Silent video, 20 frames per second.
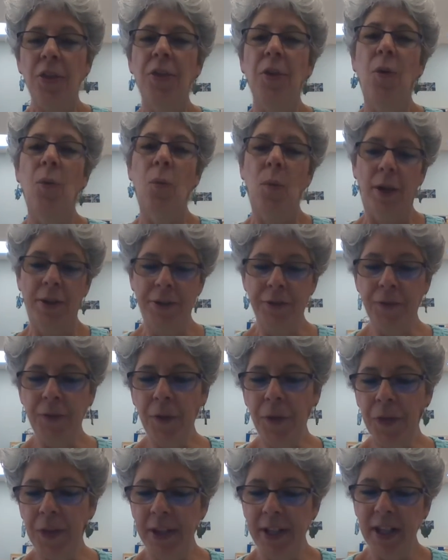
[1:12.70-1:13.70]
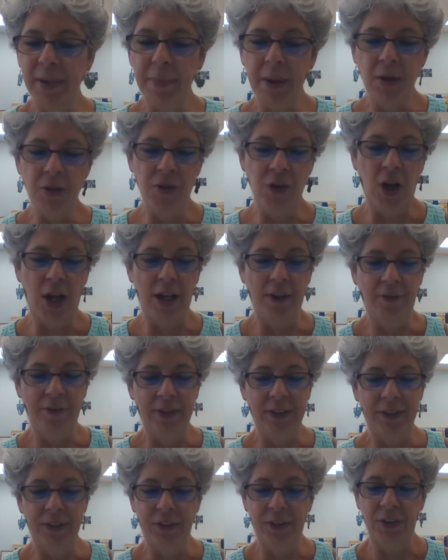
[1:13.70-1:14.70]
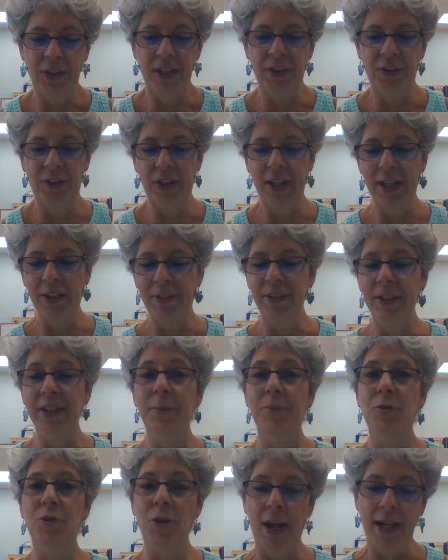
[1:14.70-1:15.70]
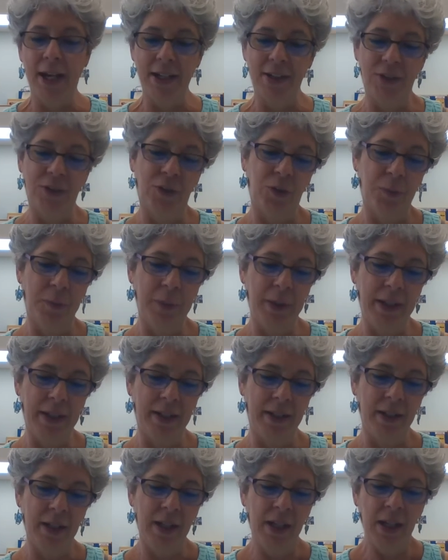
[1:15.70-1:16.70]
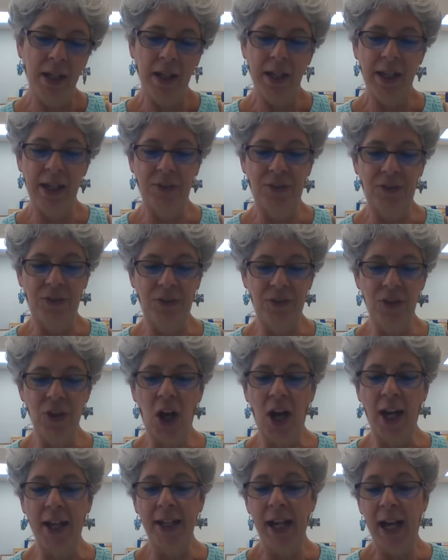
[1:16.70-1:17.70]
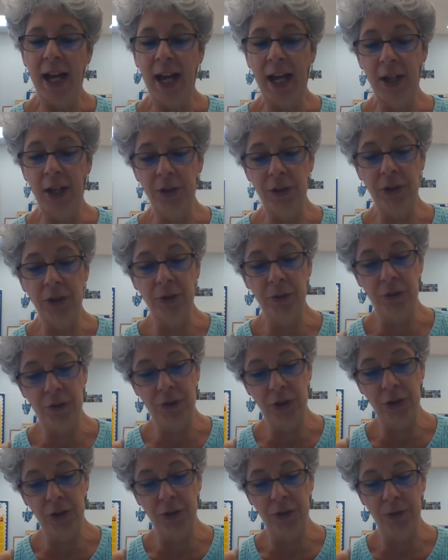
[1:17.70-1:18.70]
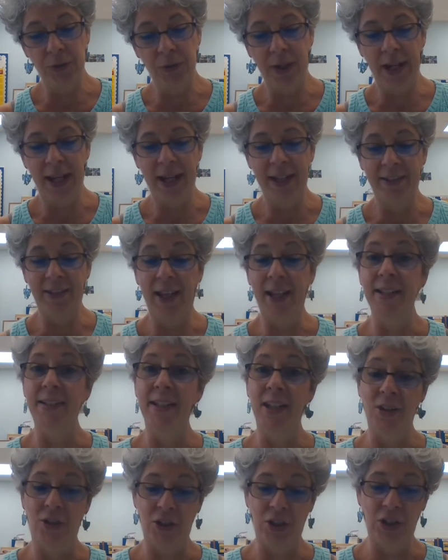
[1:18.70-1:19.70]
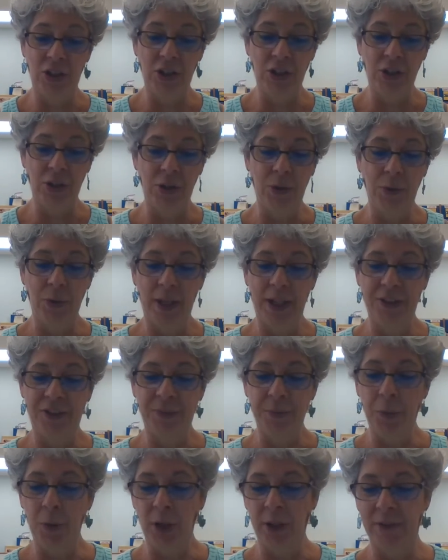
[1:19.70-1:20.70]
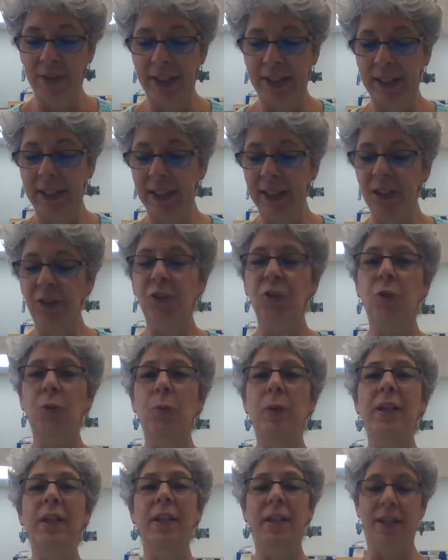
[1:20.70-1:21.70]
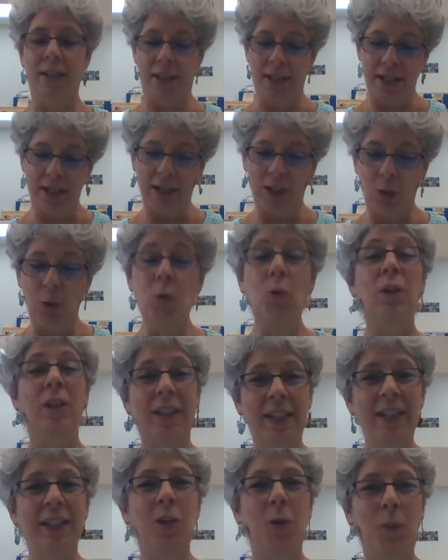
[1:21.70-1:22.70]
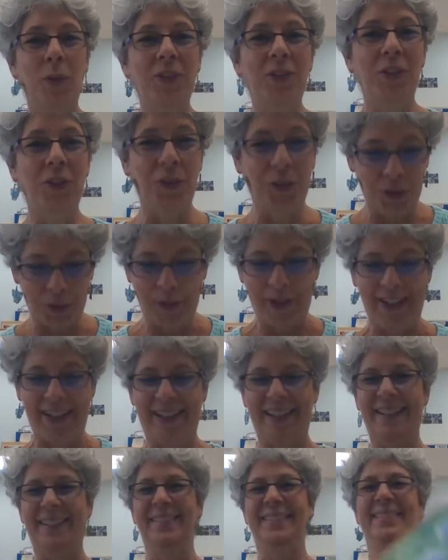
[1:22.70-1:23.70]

The wonderful thing about dolphins is hearing them try to speak. It's not how do you do, as I say to you. It's more of a click, squeak, click, whistle, squeak.